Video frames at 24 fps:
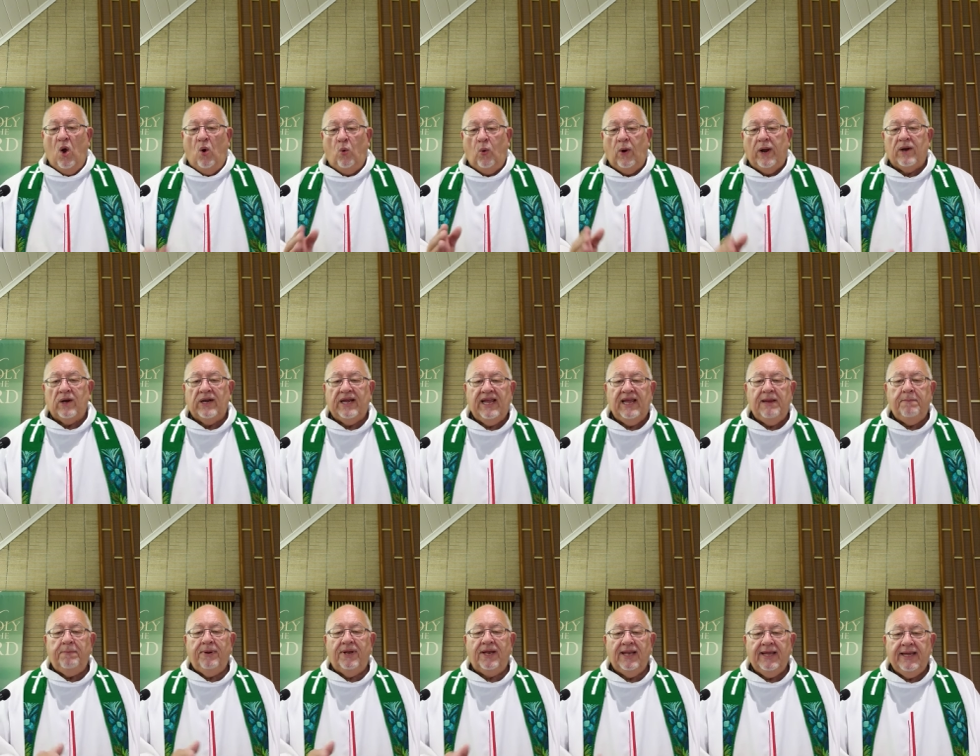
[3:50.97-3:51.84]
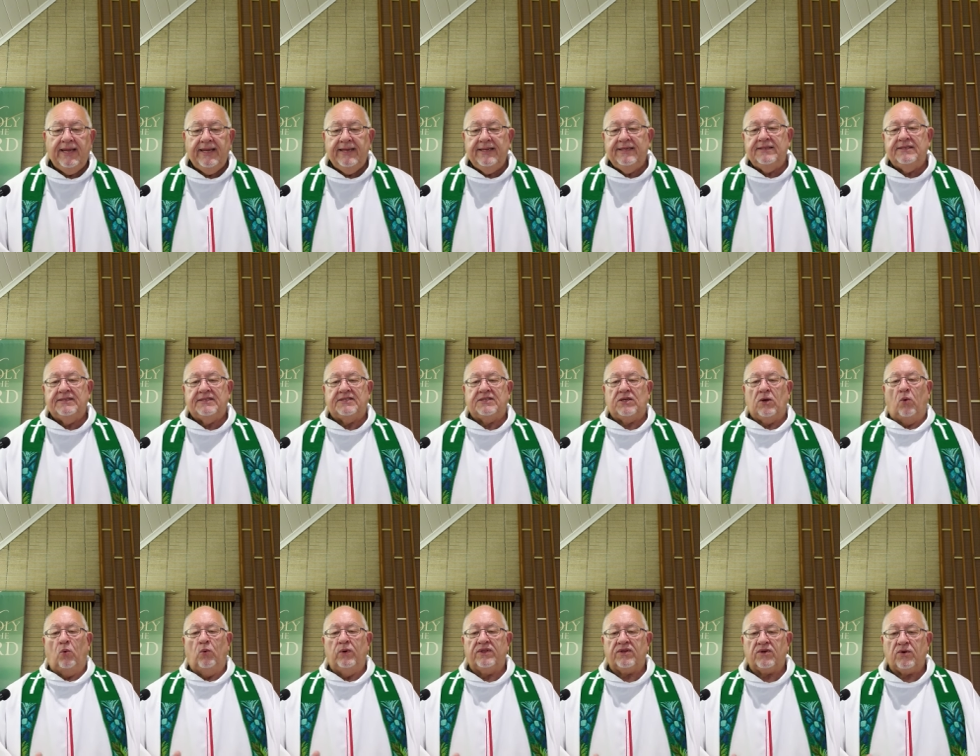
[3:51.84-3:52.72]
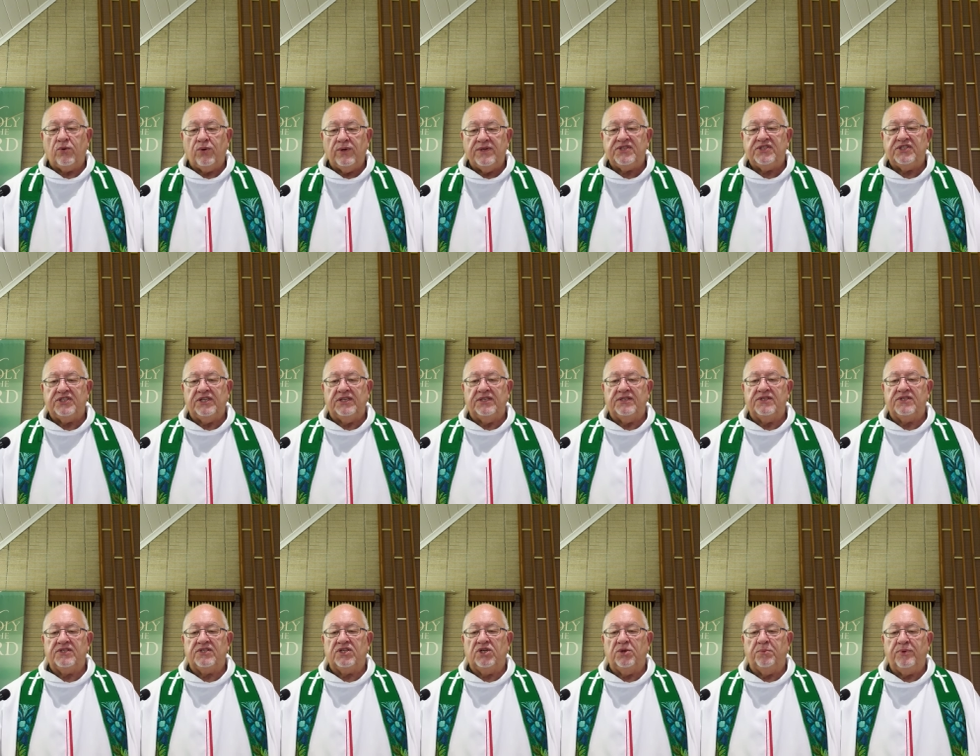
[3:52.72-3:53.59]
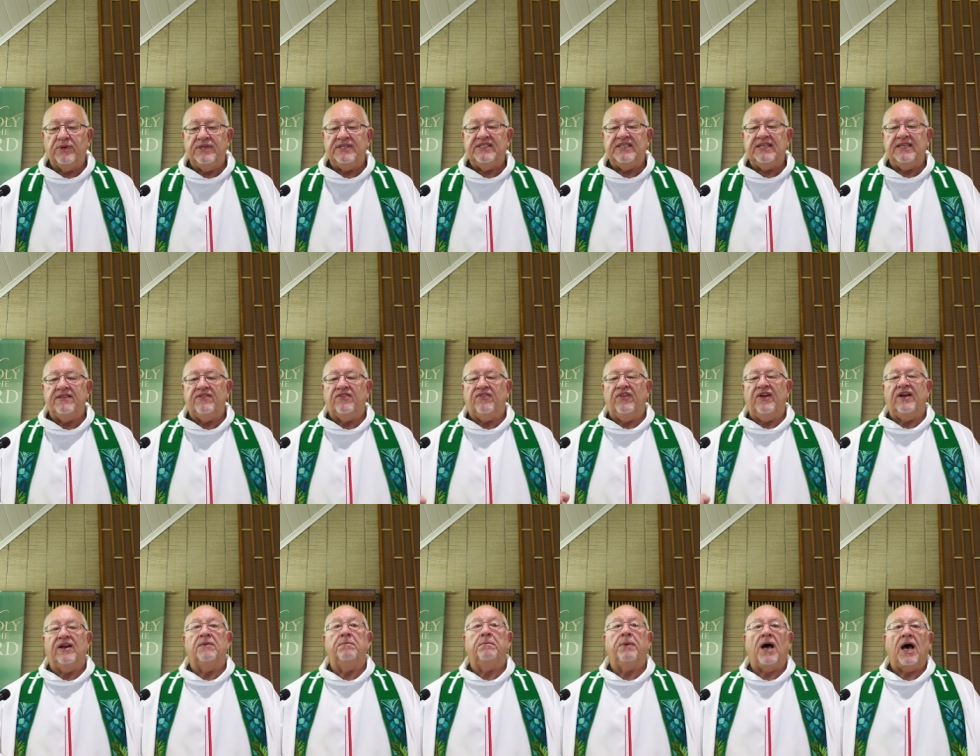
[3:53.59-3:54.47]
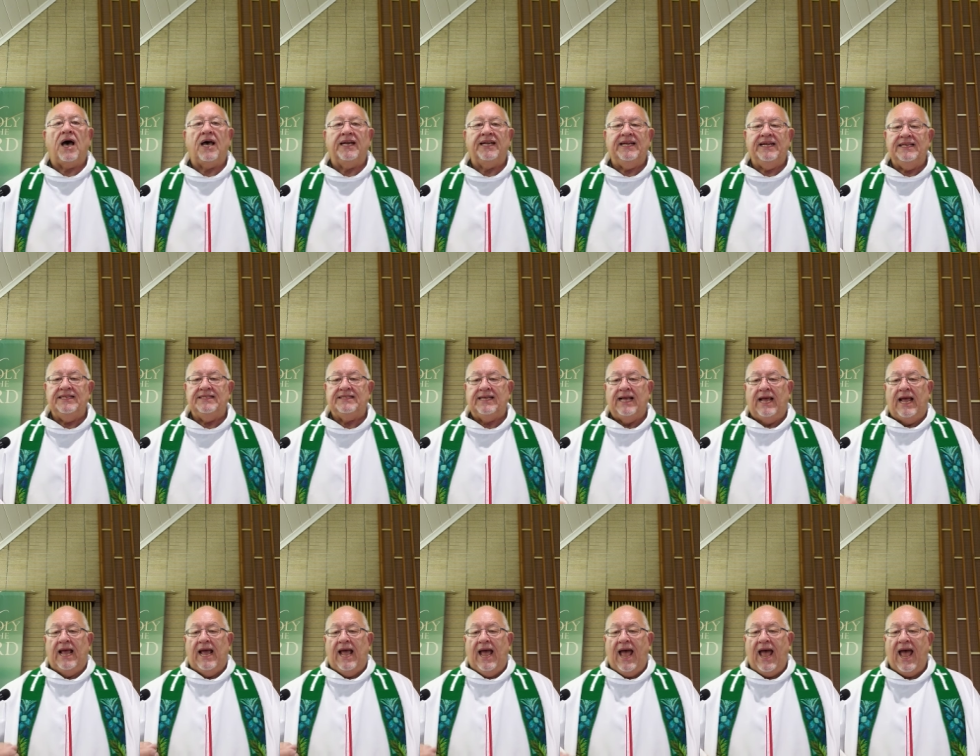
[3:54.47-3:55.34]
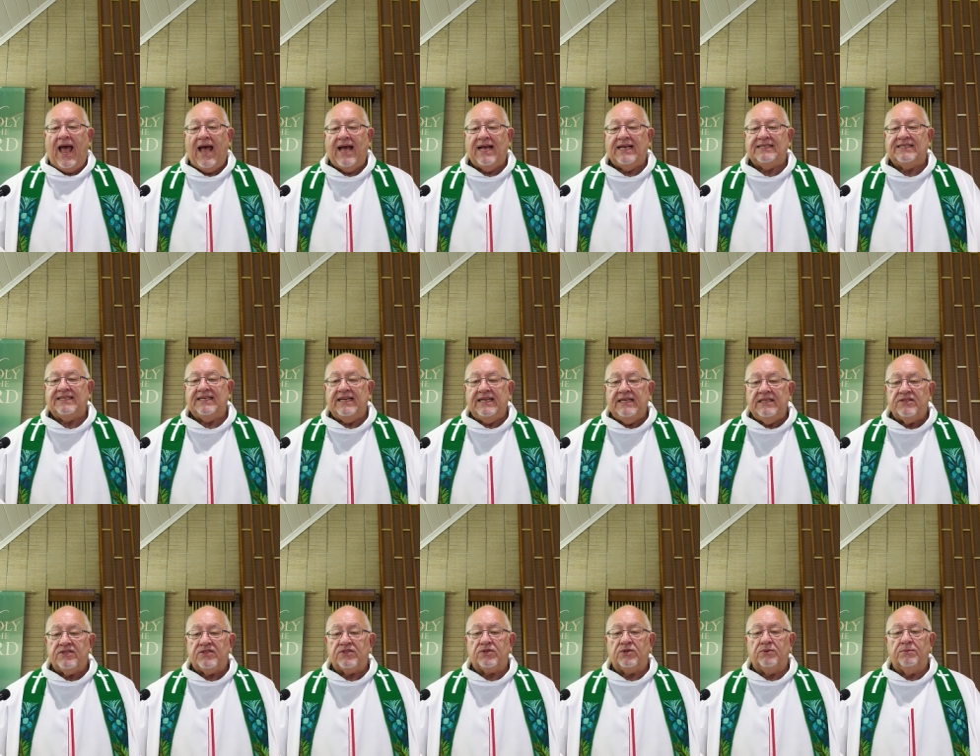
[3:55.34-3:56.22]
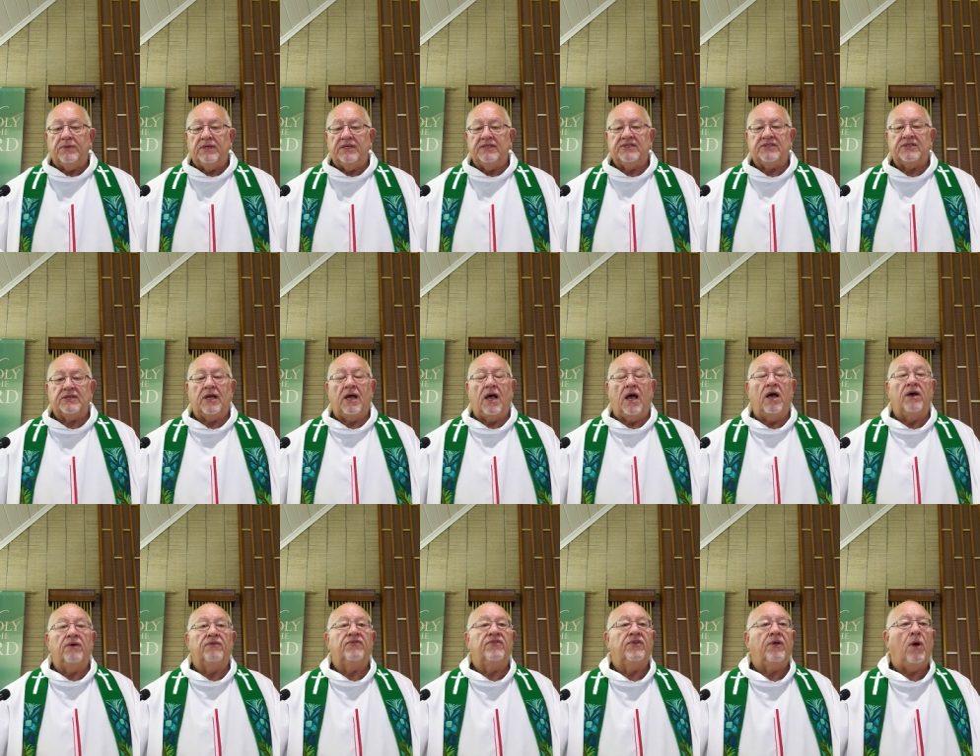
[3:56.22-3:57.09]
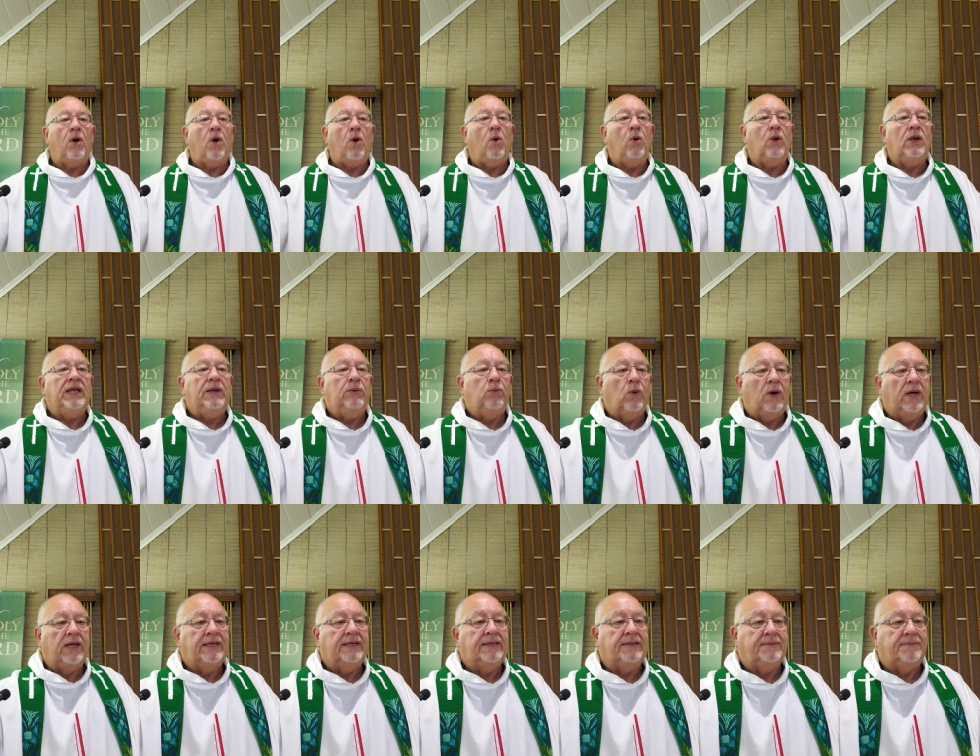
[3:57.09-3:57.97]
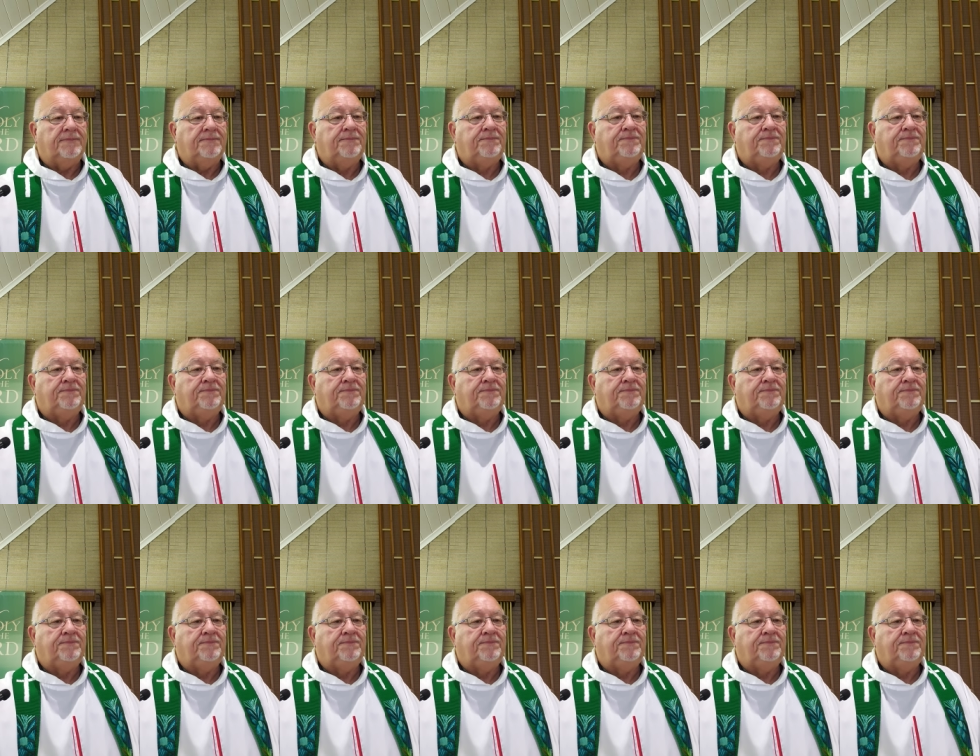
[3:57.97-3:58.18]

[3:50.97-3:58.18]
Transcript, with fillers: where he pleads with Christians to present their bodies as instruments of the Holy One.